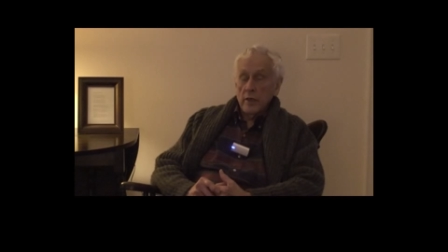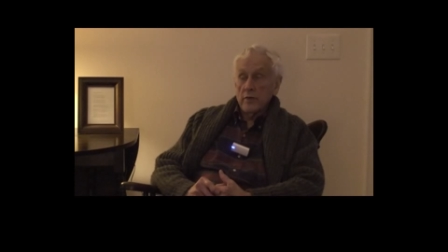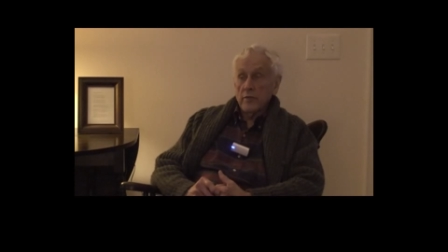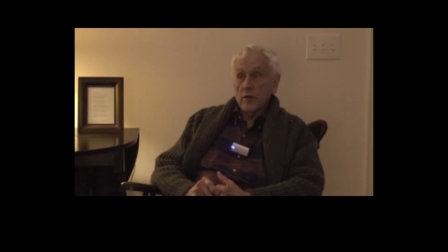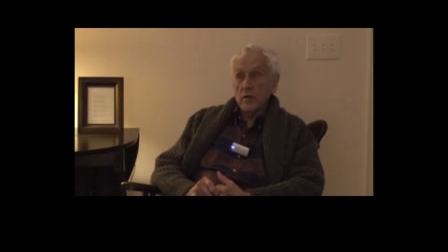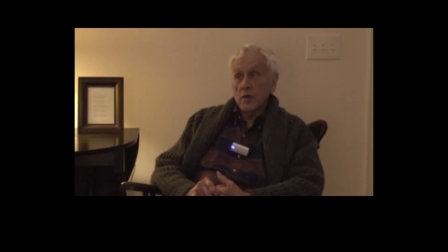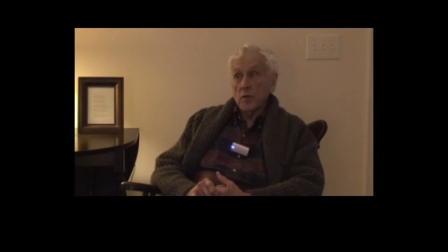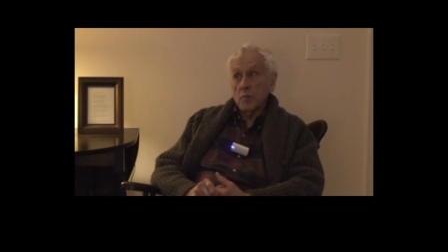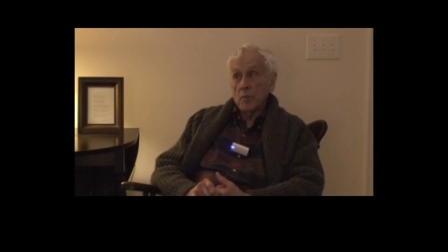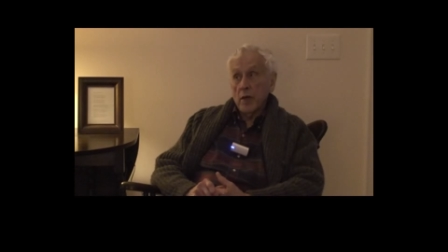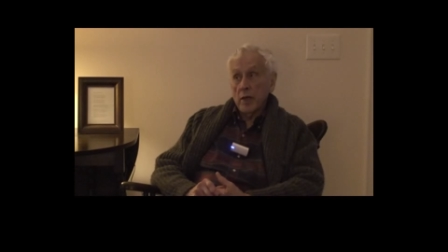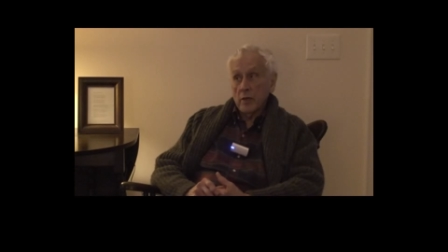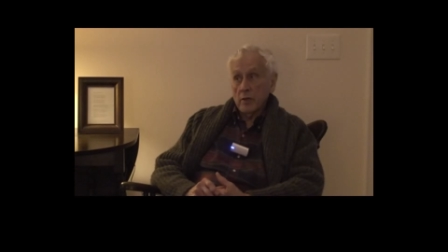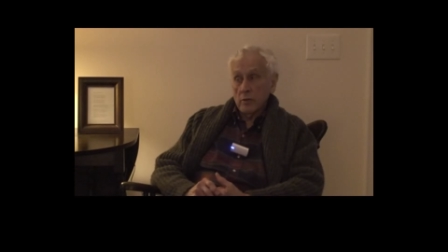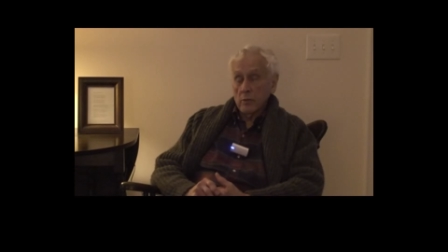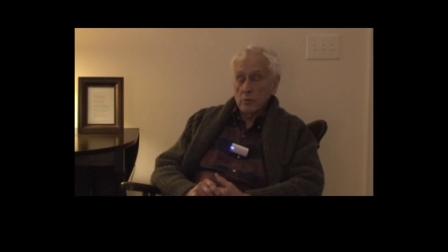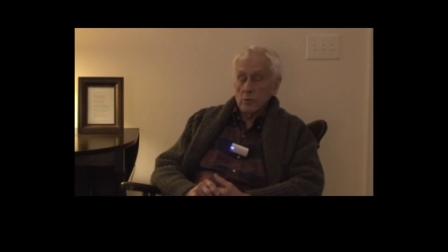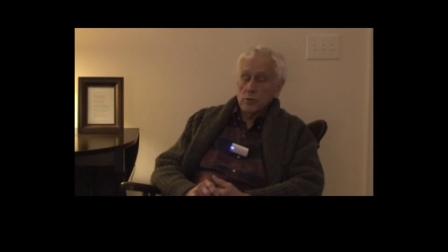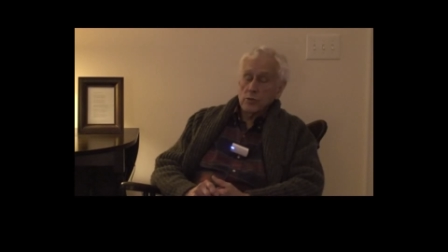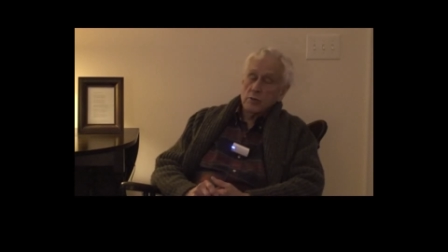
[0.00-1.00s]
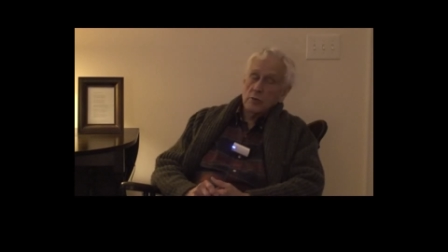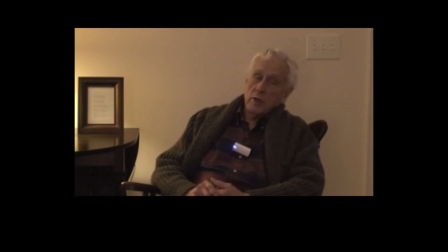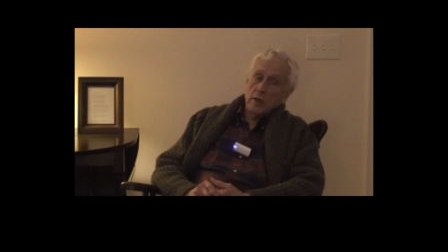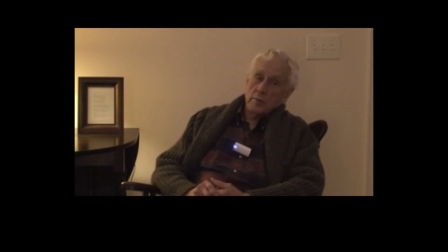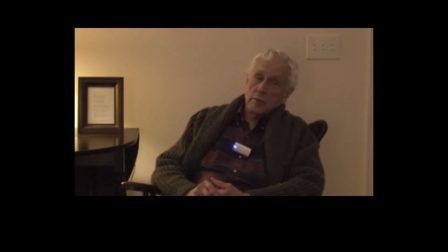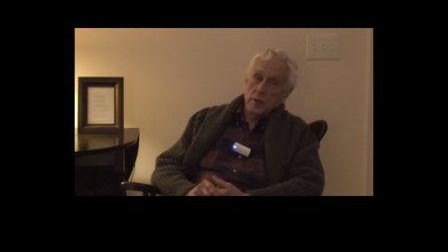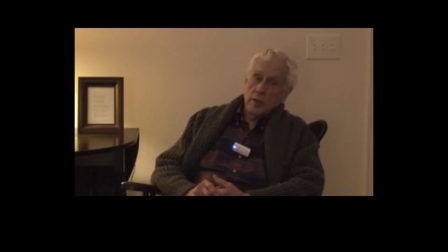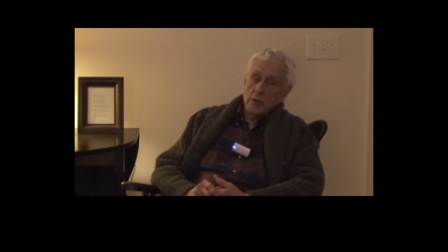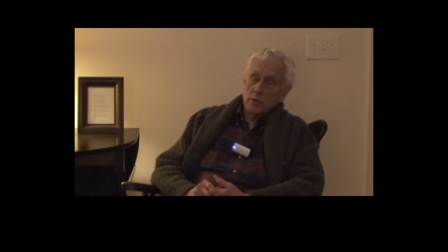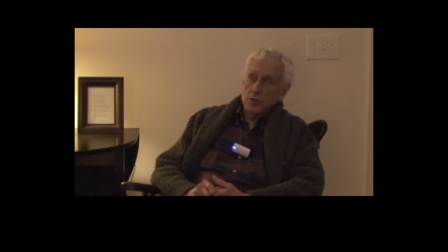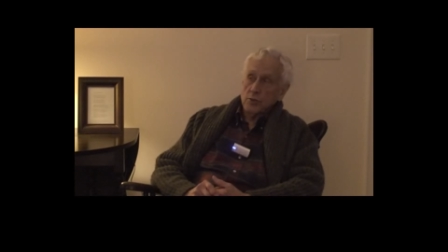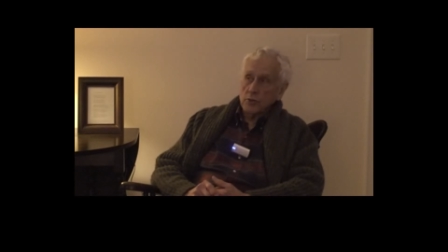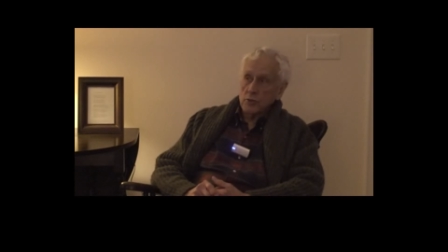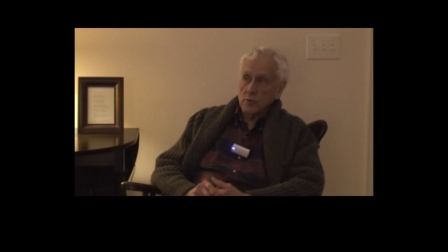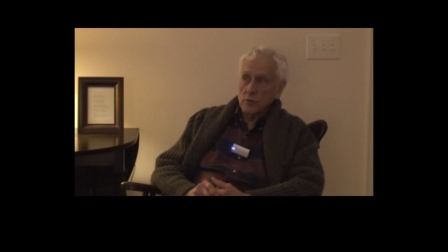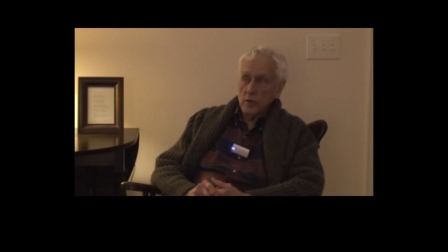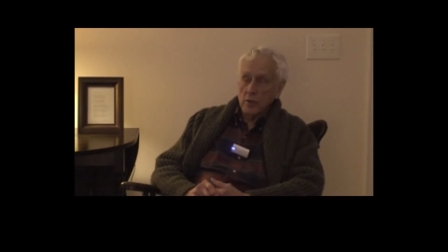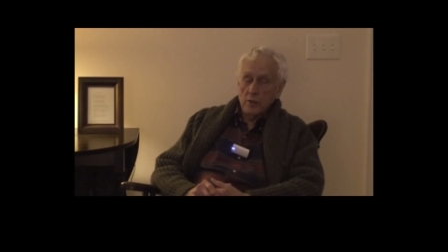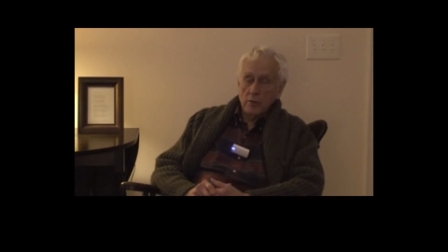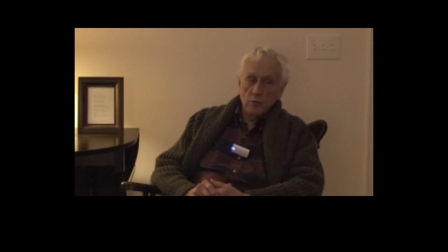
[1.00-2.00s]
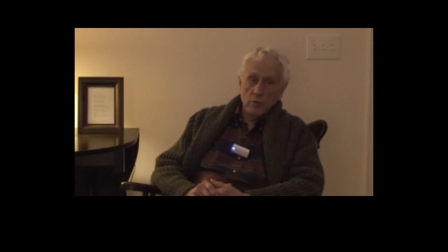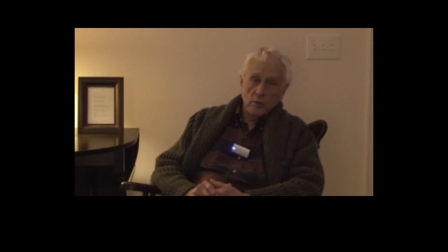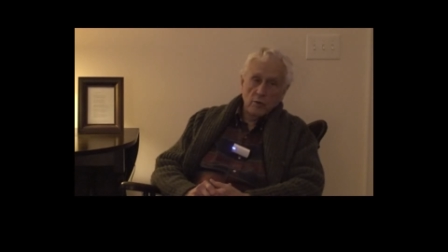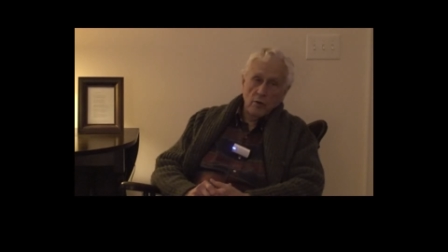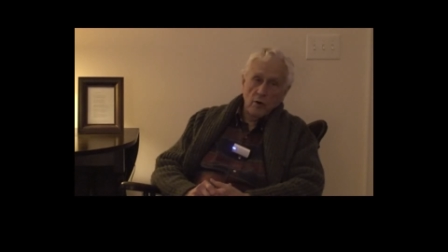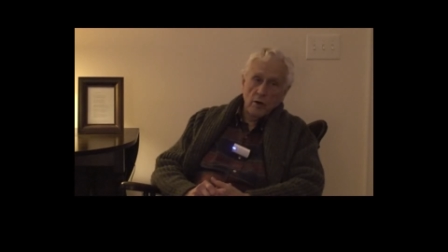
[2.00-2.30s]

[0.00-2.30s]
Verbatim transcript: If it had been crucial, I'm not sure that I would